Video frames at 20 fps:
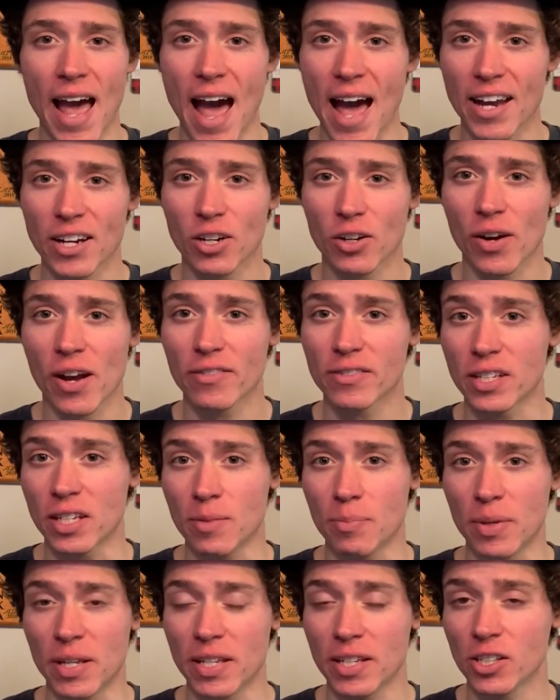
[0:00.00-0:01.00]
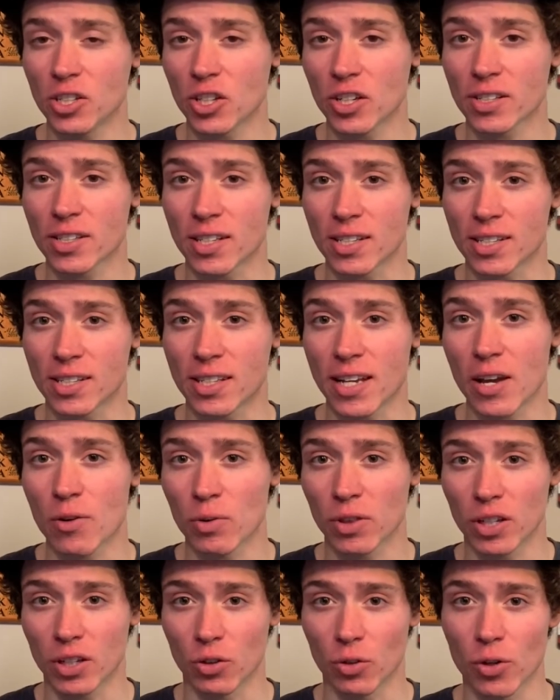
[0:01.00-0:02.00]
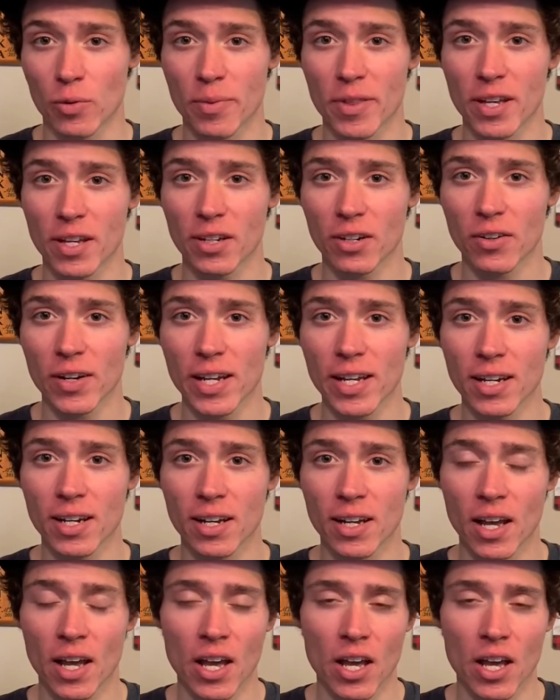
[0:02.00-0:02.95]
at your FTP just to stay with the group that you're in,